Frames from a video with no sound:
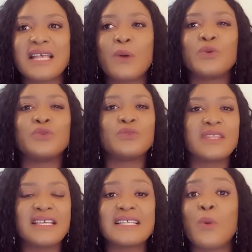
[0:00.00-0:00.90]
how we do
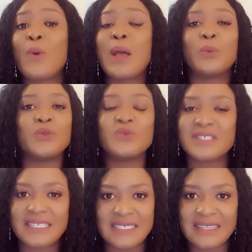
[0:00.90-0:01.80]
things and why we do
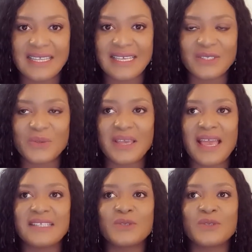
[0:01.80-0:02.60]
certain things, you guys.